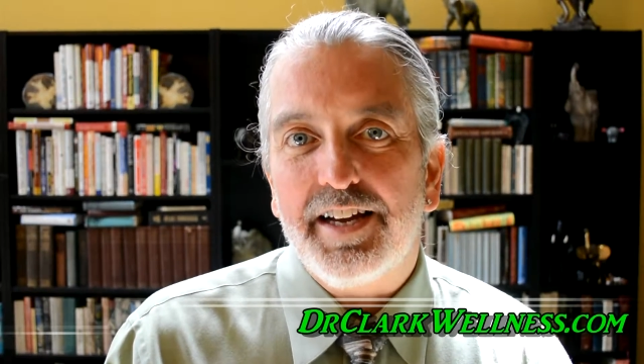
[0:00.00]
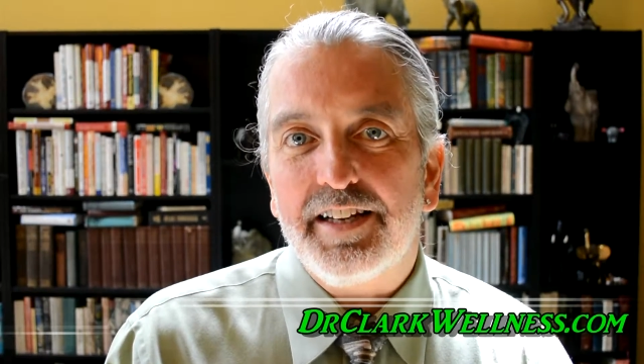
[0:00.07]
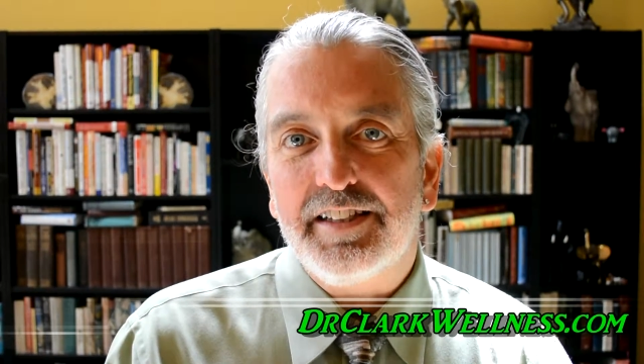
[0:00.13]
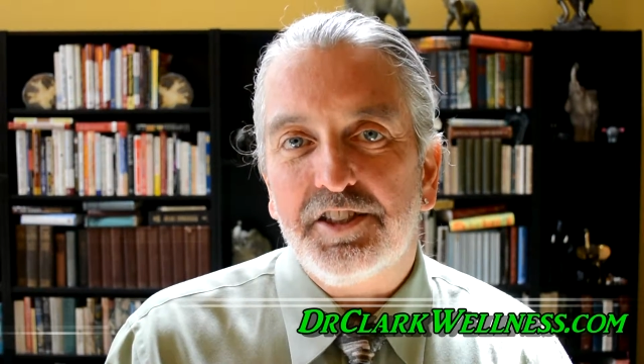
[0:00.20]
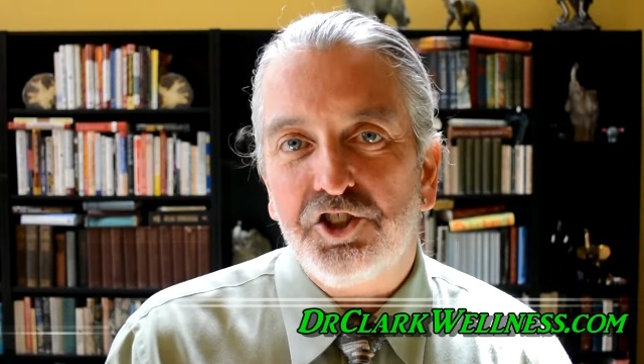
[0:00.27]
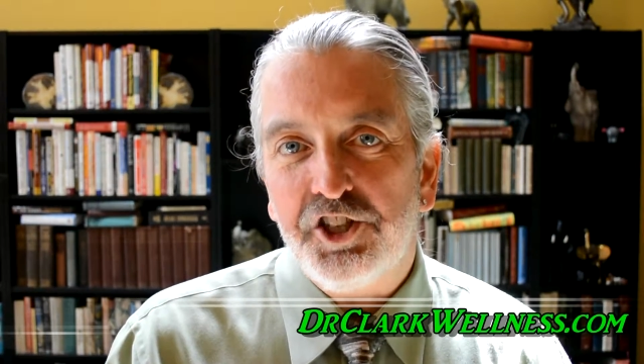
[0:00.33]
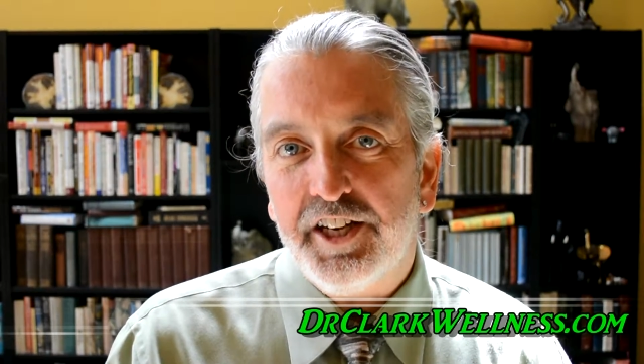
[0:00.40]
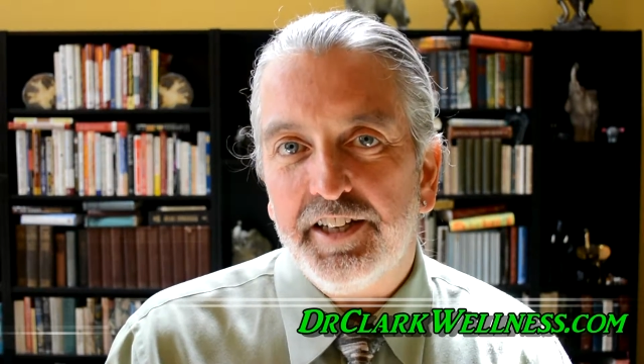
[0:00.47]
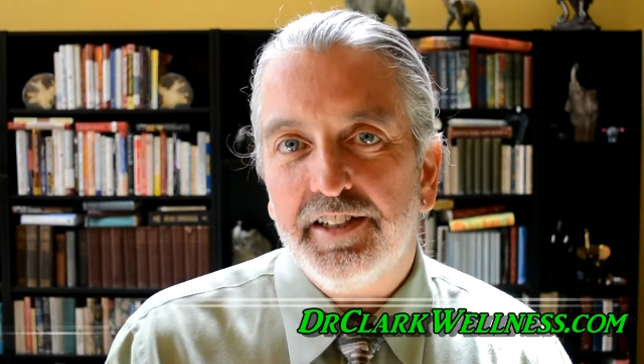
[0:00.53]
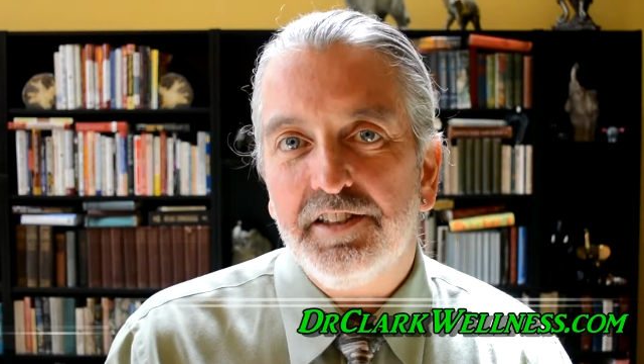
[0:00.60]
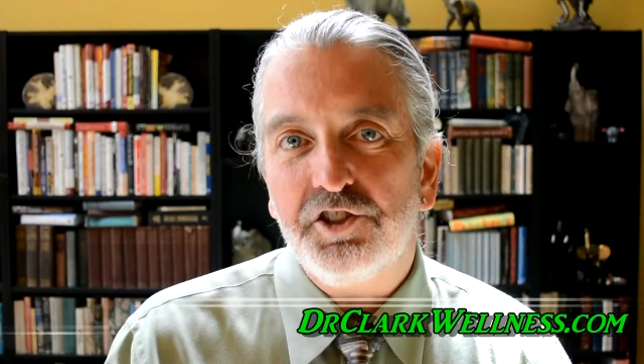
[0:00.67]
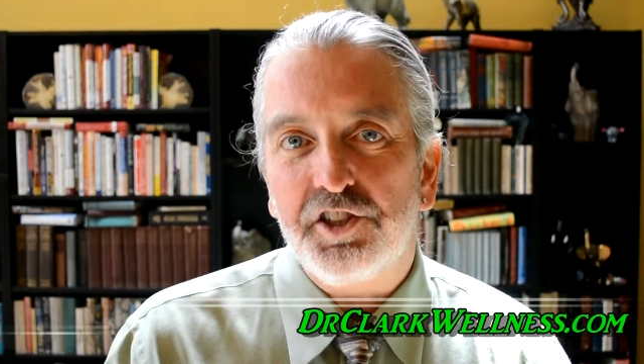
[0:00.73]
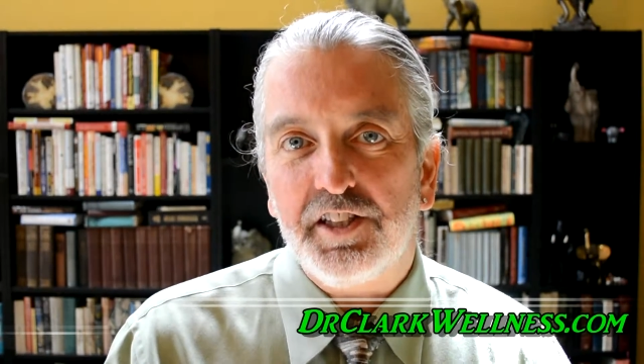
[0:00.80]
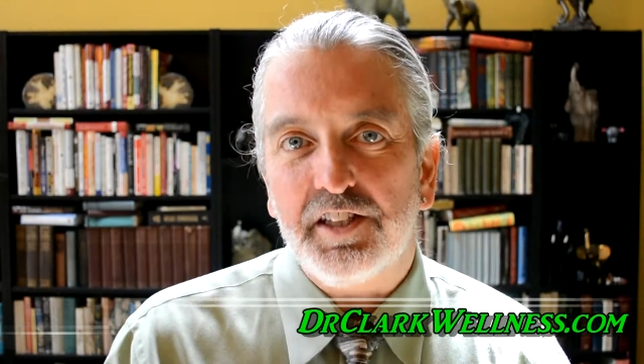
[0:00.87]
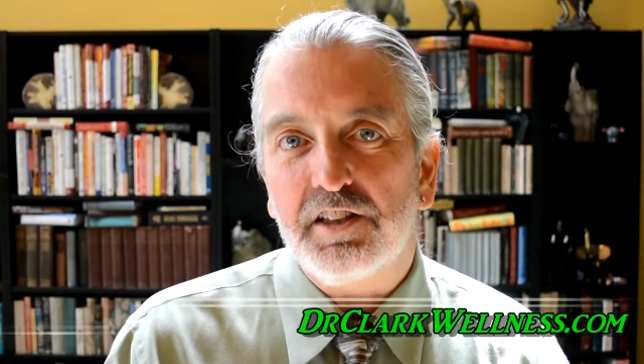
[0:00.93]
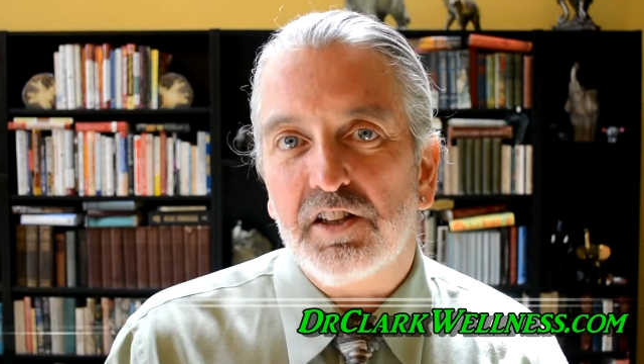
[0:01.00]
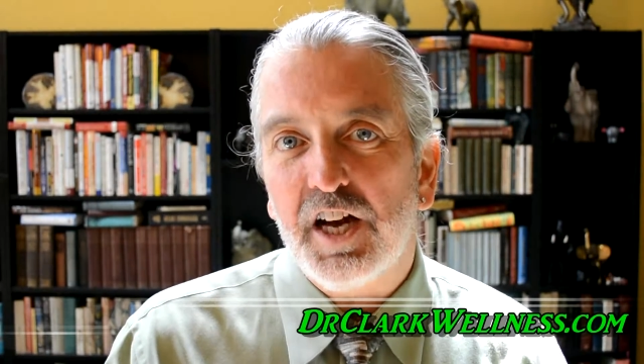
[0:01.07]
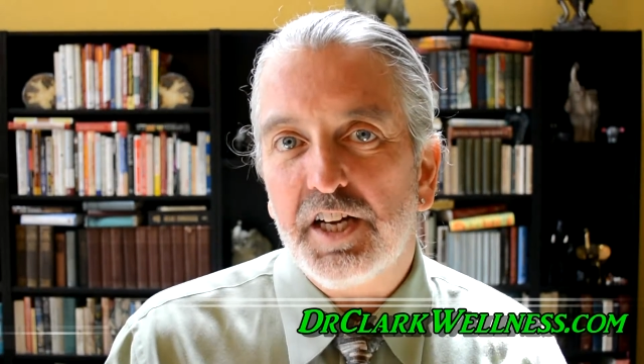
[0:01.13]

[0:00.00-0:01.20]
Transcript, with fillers: a change in